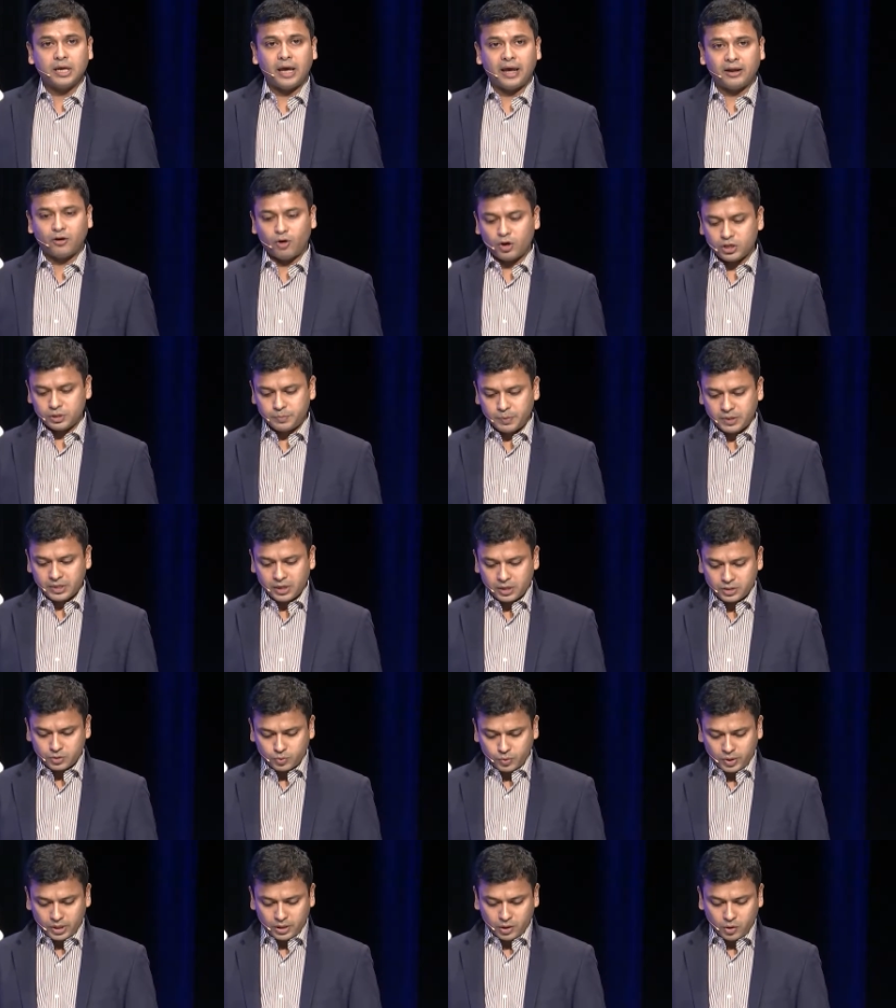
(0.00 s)
and
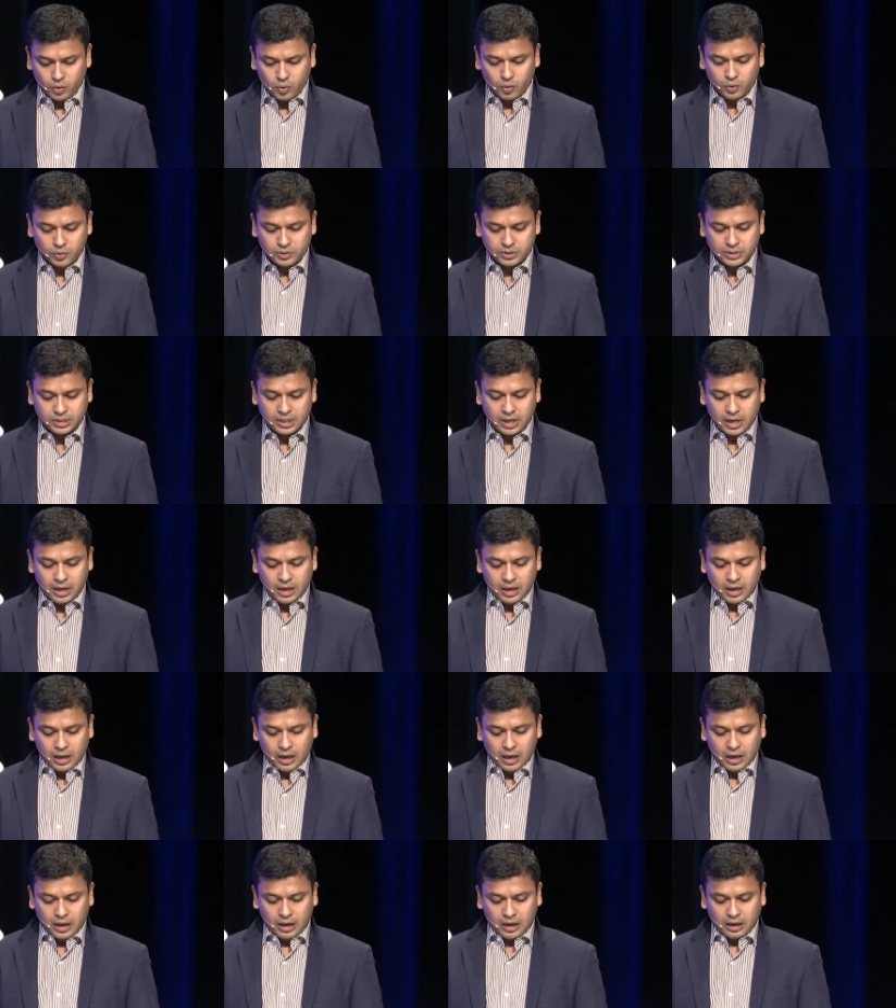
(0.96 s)
hospitals will lose
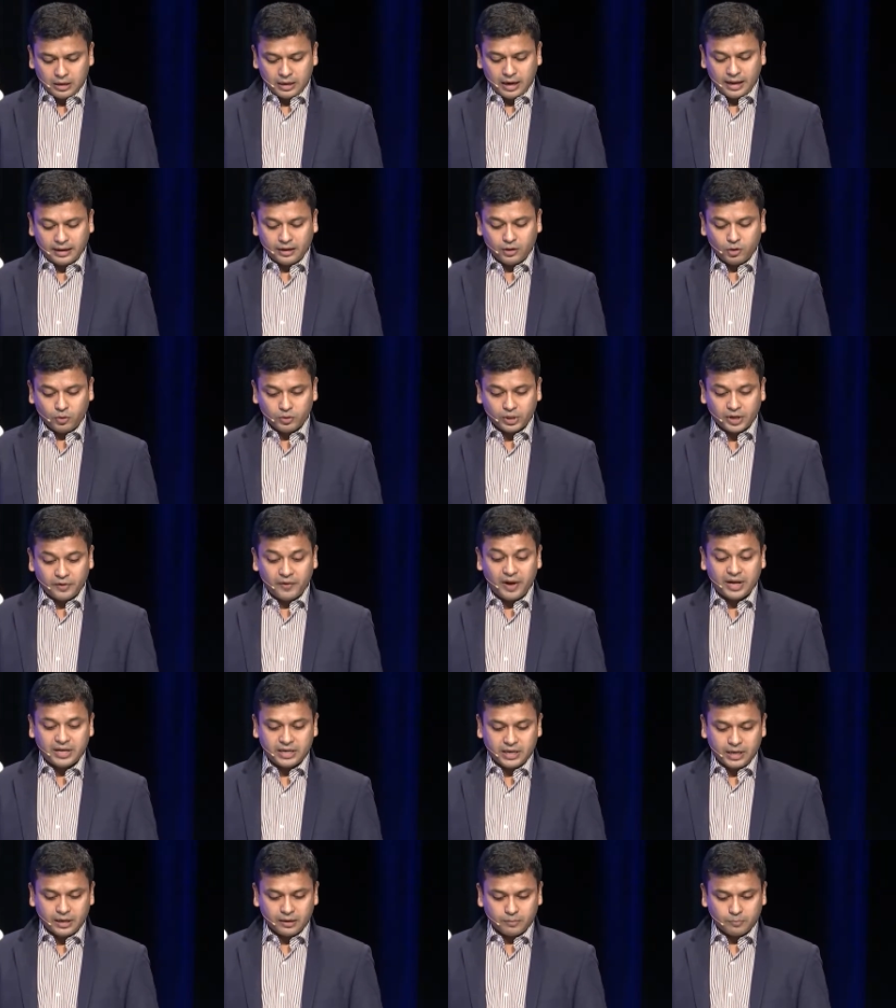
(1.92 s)
uh, like, you know, the
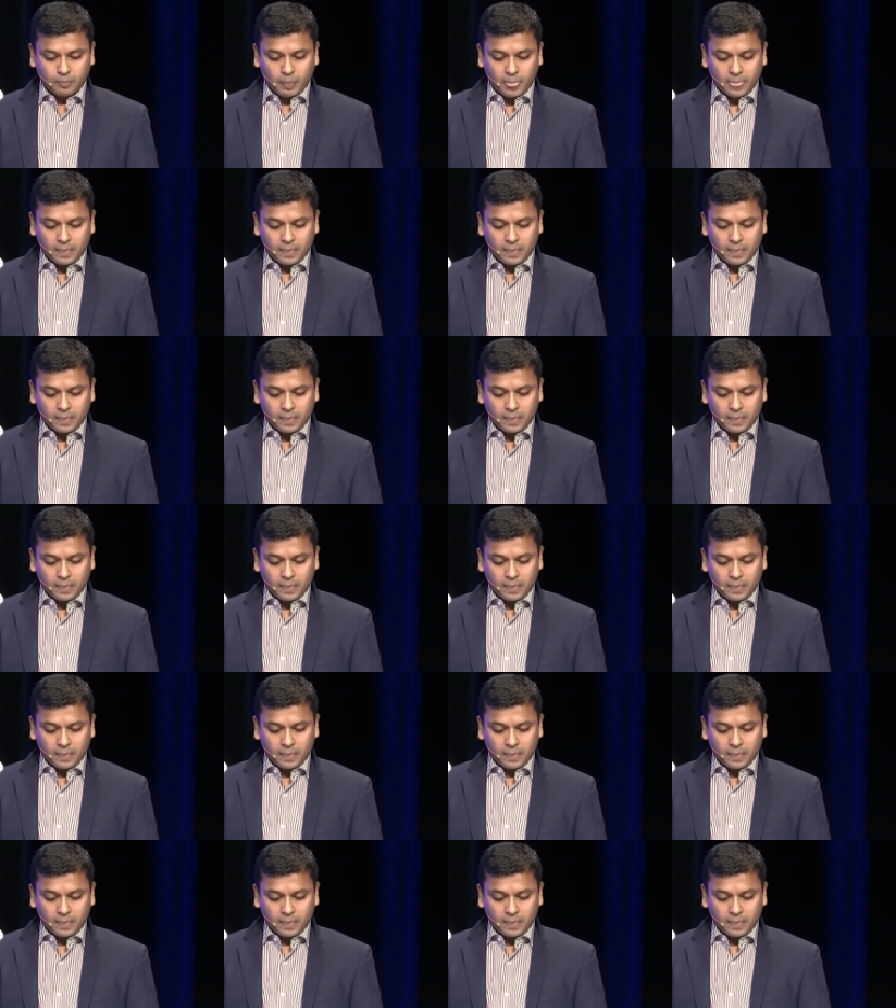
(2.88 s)
rating.